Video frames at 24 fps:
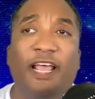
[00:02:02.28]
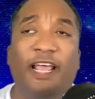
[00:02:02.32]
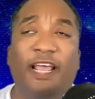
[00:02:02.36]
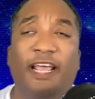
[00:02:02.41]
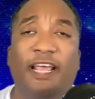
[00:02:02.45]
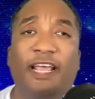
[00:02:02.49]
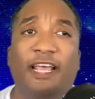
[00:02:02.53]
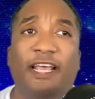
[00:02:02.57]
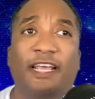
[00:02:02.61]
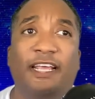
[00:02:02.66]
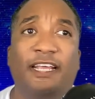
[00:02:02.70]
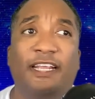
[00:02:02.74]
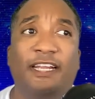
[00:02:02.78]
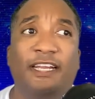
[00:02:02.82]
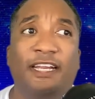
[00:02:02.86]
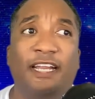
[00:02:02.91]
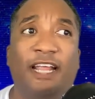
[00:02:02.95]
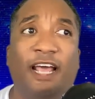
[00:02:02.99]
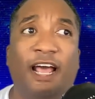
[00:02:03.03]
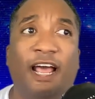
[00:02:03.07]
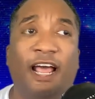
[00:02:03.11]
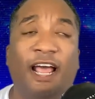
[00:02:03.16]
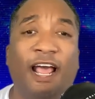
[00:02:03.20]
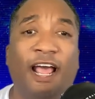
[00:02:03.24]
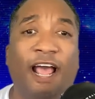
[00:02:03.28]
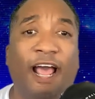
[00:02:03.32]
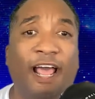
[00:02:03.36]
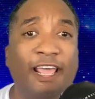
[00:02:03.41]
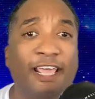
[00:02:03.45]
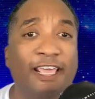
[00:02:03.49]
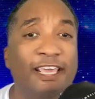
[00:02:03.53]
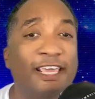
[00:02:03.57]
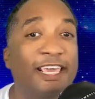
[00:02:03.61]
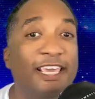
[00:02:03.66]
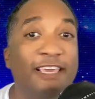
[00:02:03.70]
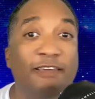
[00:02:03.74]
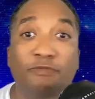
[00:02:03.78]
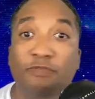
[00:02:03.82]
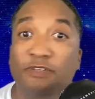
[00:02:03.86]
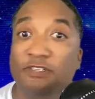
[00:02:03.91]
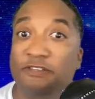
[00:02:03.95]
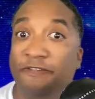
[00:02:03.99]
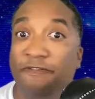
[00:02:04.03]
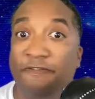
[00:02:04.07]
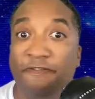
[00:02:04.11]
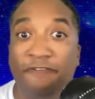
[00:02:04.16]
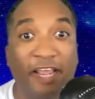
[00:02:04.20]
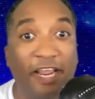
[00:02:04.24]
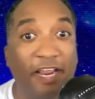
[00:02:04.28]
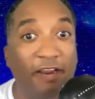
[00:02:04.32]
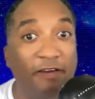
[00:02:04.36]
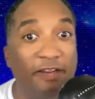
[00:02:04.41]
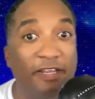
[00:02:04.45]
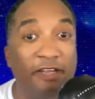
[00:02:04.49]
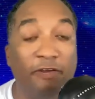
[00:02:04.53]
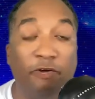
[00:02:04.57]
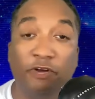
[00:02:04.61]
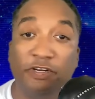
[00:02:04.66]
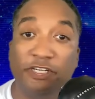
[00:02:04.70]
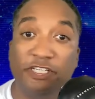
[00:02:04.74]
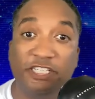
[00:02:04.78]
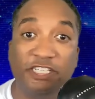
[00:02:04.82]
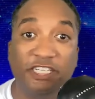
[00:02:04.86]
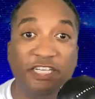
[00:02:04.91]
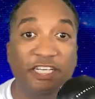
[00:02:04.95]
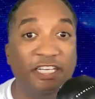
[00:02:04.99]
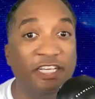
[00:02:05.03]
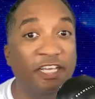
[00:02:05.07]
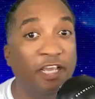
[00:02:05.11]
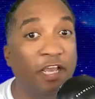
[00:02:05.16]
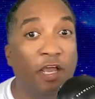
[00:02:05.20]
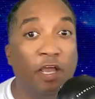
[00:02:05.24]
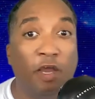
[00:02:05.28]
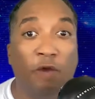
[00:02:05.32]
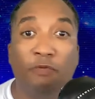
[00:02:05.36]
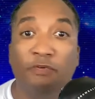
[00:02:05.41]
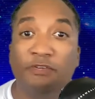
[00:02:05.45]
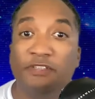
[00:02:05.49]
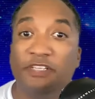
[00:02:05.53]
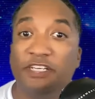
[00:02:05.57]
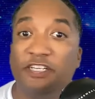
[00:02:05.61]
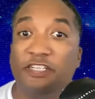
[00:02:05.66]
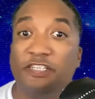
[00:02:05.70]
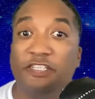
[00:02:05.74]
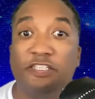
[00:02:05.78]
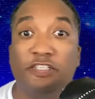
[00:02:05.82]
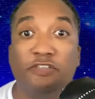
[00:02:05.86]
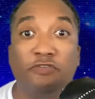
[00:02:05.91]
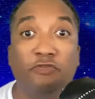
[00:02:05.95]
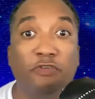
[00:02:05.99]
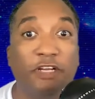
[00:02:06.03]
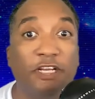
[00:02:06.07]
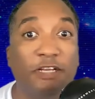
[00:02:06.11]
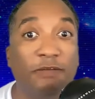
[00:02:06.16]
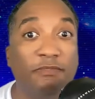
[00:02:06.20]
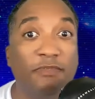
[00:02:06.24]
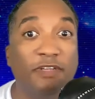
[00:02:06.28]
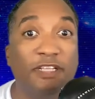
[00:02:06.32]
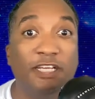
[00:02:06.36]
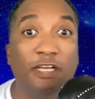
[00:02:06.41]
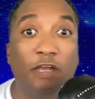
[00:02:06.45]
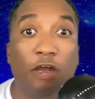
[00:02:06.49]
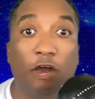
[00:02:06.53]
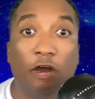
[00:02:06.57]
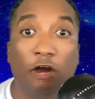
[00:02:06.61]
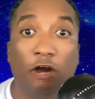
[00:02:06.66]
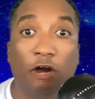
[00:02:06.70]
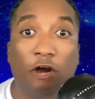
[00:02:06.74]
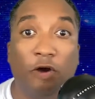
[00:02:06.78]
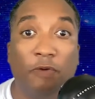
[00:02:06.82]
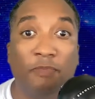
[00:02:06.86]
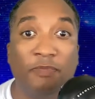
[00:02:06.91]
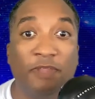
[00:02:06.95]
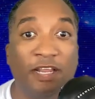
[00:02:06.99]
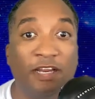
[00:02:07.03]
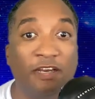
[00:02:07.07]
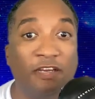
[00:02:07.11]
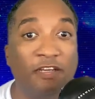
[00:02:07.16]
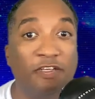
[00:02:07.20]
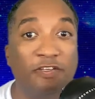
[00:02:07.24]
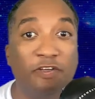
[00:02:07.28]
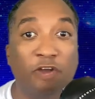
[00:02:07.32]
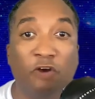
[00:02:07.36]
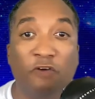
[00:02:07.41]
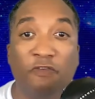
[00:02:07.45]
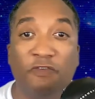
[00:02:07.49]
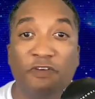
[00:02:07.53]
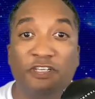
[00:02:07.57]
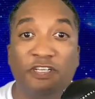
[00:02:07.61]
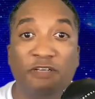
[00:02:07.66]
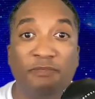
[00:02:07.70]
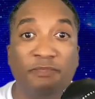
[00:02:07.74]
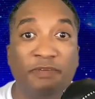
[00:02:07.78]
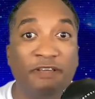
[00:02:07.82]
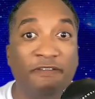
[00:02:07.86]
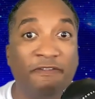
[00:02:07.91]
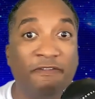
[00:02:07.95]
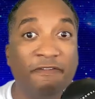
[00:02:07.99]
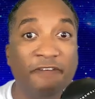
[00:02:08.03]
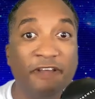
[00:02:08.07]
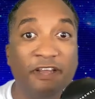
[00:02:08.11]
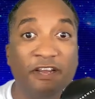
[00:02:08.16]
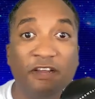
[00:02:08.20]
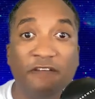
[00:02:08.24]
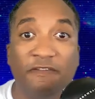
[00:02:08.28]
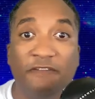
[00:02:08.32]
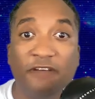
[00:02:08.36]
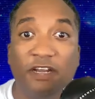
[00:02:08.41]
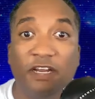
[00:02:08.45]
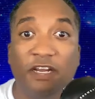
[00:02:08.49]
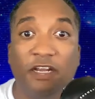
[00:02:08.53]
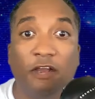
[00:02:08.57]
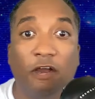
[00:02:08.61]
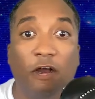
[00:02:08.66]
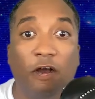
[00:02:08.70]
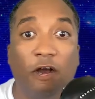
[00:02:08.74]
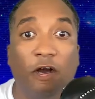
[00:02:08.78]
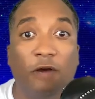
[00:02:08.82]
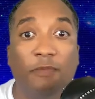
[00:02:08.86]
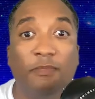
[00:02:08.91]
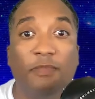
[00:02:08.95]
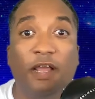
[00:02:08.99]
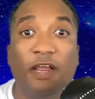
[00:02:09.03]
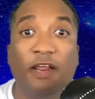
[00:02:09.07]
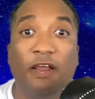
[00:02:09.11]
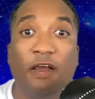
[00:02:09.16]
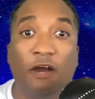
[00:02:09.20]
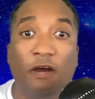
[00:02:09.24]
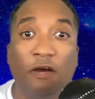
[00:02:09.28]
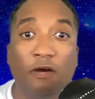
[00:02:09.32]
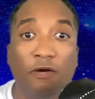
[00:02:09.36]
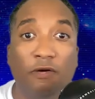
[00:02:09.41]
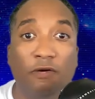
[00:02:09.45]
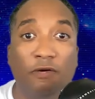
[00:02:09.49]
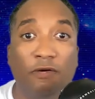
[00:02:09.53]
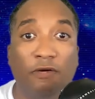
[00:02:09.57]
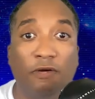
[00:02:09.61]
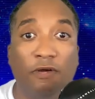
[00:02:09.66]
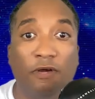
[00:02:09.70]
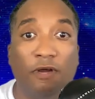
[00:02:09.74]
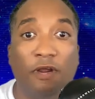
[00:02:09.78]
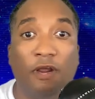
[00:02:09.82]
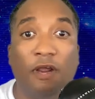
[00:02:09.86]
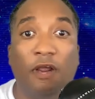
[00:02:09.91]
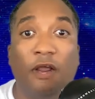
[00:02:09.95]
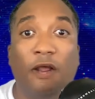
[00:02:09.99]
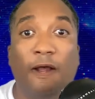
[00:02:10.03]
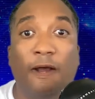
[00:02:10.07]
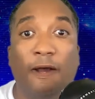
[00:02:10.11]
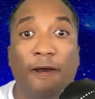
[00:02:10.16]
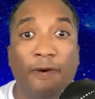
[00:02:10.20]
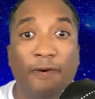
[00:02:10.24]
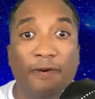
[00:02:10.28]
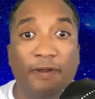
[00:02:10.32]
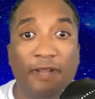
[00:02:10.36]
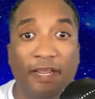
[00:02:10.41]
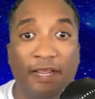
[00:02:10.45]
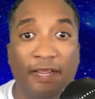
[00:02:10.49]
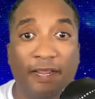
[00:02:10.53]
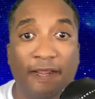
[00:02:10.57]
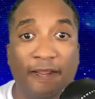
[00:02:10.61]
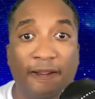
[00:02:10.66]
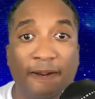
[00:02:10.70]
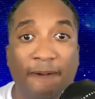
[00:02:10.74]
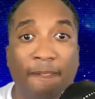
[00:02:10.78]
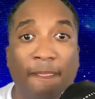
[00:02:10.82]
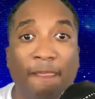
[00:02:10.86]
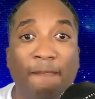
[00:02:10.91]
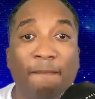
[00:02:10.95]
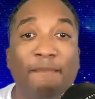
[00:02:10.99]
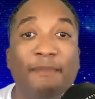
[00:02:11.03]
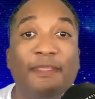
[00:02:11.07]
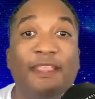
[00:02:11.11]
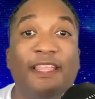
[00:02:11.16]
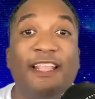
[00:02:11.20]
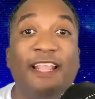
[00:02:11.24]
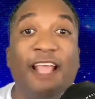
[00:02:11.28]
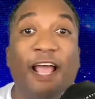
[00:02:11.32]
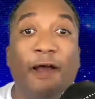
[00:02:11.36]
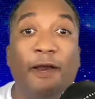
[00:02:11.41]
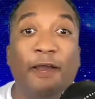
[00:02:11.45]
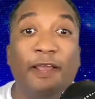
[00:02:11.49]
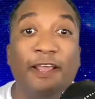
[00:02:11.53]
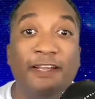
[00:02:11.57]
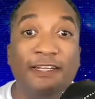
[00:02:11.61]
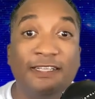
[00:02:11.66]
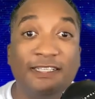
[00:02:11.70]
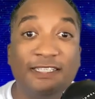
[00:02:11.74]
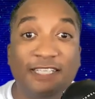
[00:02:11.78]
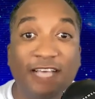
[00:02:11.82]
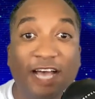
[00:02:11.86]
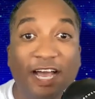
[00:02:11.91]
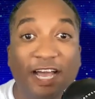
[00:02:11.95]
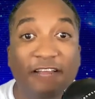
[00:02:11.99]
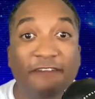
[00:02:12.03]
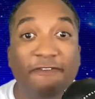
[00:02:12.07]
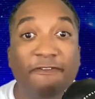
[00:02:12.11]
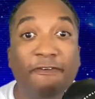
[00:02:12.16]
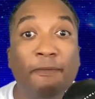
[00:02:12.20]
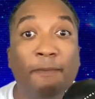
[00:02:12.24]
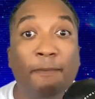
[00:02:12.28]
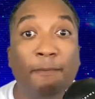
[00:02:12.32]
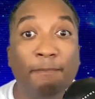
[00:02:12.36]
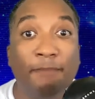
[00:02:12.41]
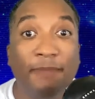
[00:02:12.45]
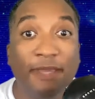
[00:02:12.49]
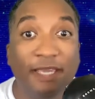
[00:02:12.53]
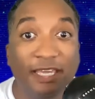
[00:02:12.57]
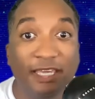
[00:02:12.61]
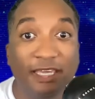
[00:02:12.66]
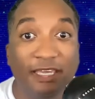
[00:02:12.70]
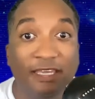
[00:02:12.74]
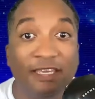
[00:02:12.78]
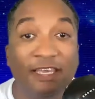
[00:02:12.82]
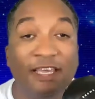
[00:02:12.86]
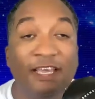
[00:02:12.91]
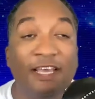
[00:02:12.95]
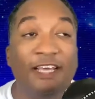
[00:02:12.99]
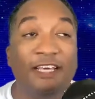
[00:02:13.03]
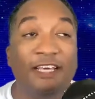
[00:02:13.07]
and he was or she was extremely calm. They looked over to me very, very calm, like, oh, okay. Now, inside for me,